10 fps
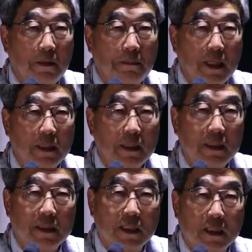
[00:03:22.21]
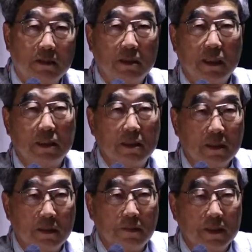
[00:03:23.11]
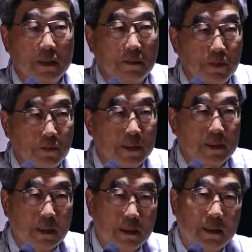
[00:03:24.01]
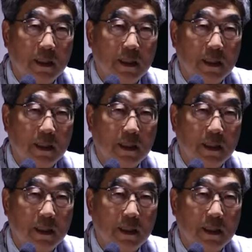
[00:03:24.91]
by each country's university professor,